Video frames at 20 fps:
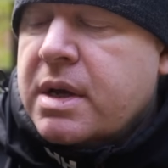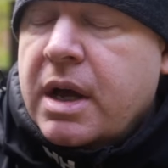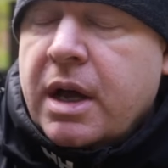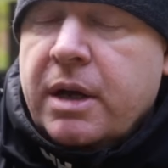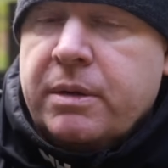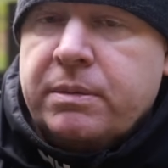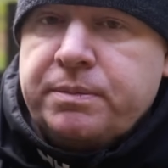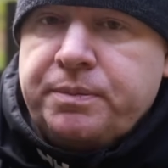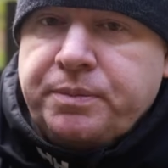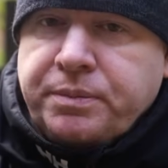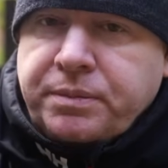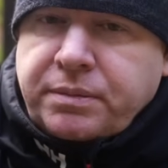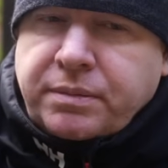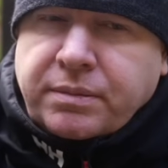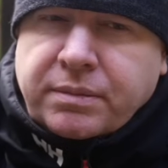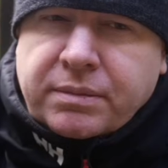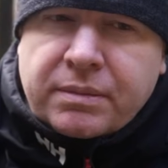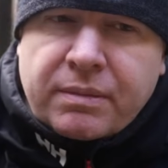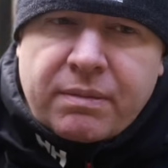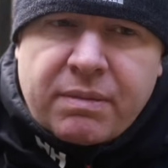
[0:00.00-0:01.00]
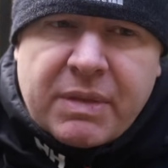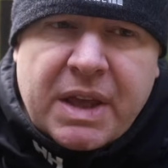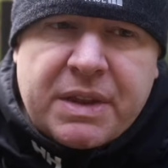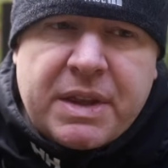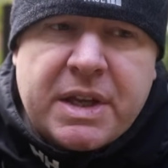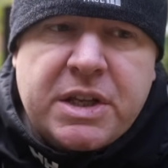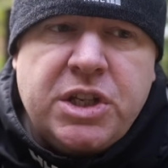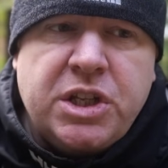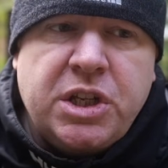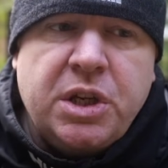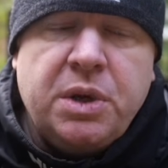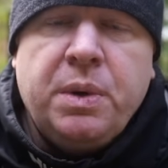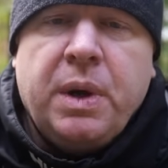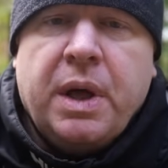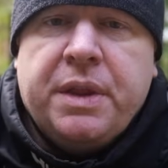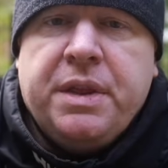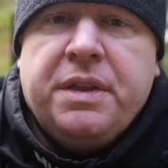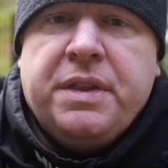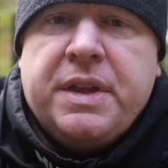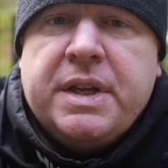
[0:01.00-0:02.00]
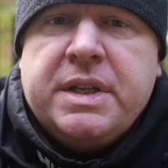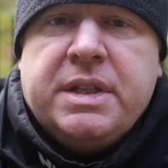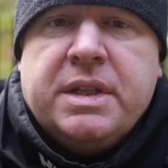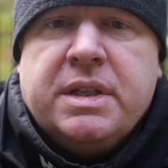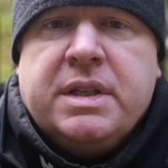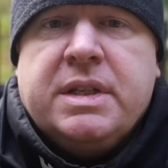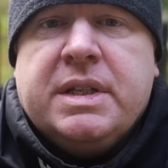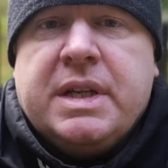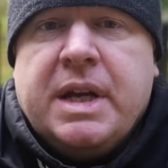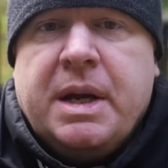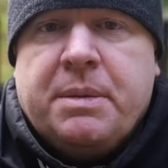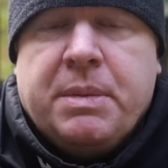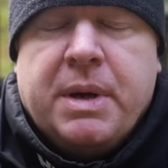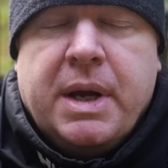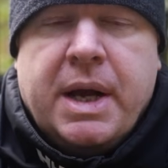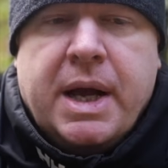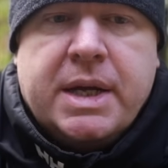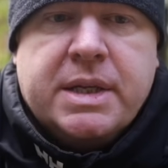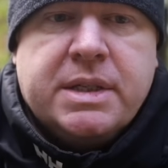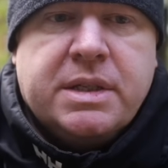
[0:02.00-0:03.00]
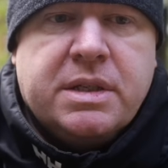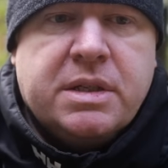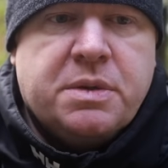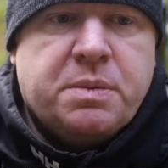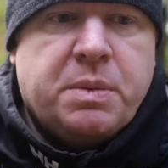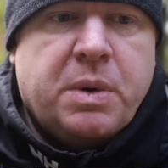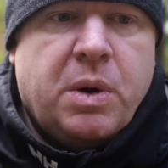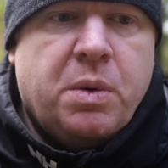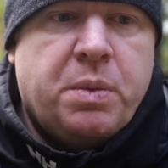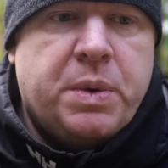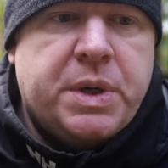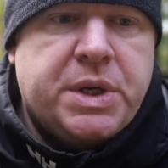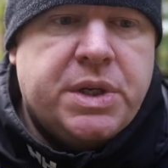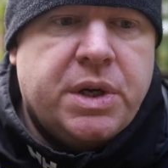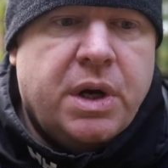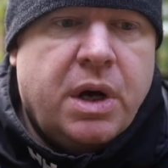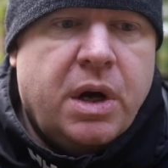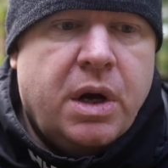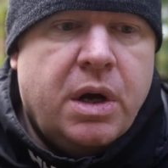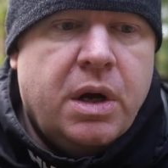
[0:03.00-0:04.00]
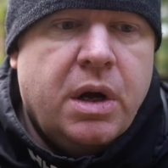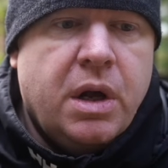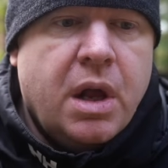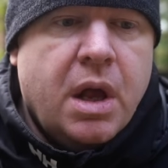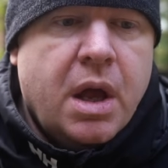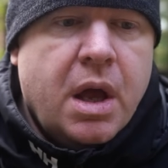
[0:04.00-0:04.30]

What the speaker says: There's two other things that this camera has as well, which are,